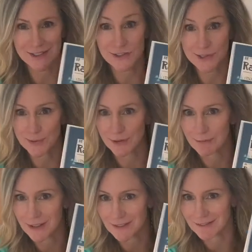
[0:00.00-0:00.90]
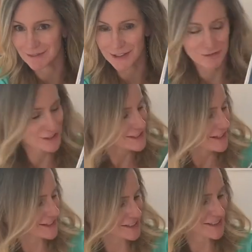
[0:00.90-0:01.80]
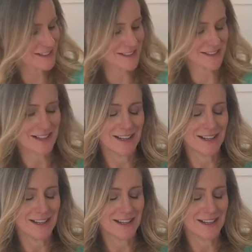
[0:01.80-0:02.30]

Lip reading: She's one of my favorite scientists.